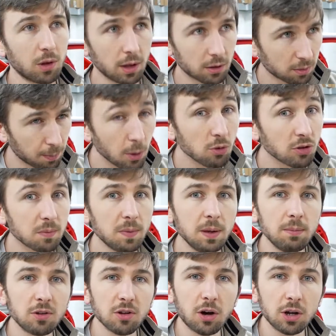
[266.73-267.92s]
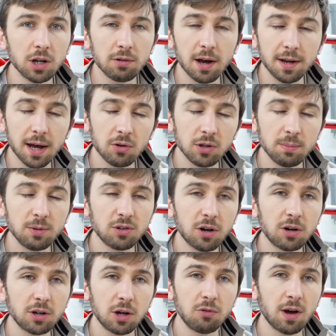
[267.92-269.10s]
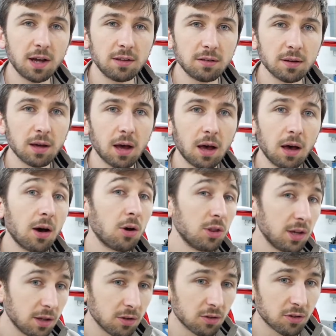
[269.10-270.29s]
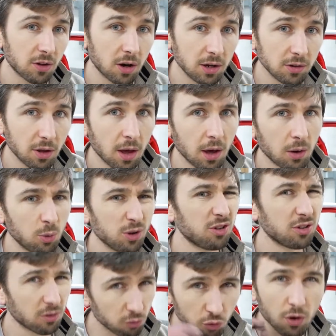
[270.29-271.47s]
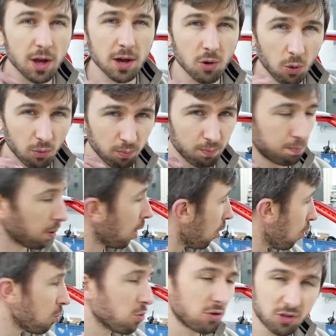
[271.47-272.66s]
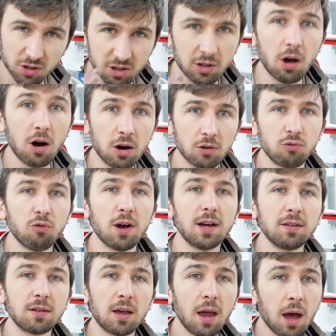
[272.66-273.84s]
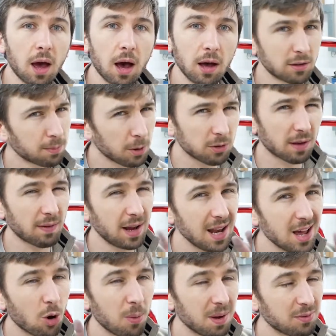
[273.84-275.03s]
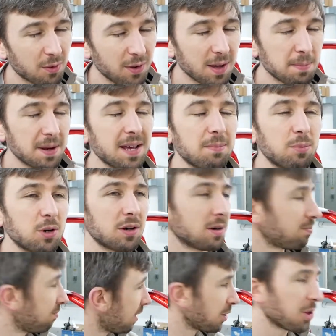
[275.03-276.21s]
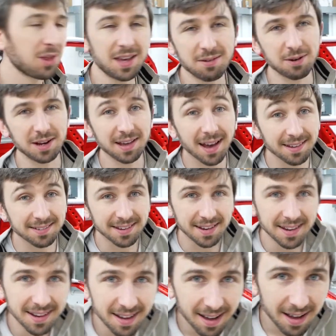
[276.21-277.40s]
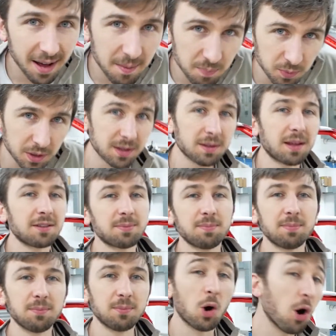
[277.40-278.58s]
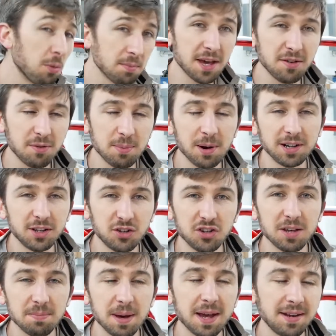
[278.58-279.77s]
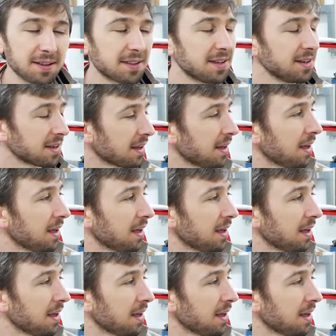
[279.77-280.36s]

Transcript: supposed to be Mazzano red, Audi Mazzano red on the inside, which is a real bold, stark red. It's supposed to have a little bit of a flip in it, but I don't think it really has. That's on me for buying the cheap paint, I think.